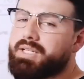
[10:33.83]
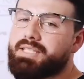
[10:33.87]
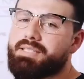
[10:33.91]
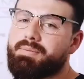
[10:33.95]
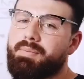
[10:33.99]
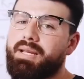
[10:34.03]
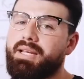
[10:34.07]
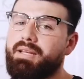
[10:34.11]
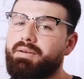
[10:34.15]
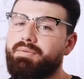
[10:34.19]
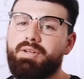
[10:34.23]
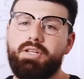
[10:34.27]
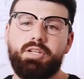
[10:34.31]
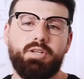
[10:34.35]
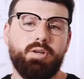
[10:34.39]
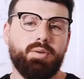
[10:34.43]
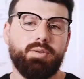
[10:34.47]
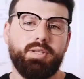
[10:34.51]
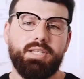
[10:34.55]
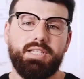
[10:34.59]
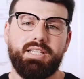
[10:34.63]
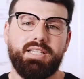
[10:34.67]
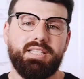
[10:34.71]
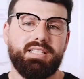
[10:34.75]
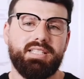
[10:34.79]
to make a video on
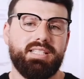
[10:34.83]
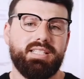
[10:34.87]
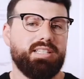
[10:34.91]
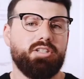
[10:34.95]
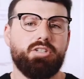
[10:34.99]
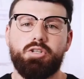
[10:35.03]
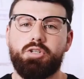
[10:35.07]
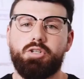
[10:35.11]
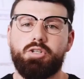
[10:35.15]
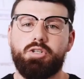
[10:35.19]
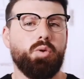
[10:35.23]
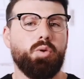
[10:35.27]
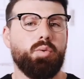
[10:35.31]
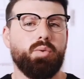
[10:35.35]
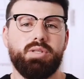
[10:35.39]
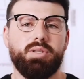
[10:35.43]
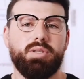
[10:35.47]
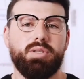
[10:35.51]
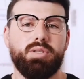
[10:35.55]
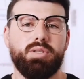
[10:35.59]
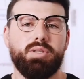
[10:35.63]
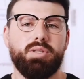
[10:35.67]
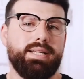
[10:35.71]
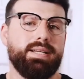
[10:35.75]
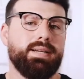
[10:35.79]
this because this is just short and
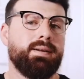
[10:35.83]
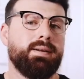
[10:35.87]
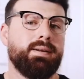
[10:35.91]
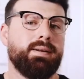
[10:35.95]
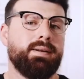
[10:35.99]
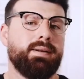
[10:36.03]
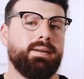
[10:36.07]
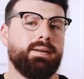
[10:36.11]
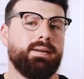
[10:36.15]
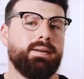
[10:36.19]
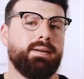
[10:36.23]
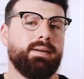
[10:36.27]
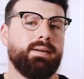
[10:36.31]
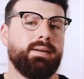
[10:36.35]
sweet, gives you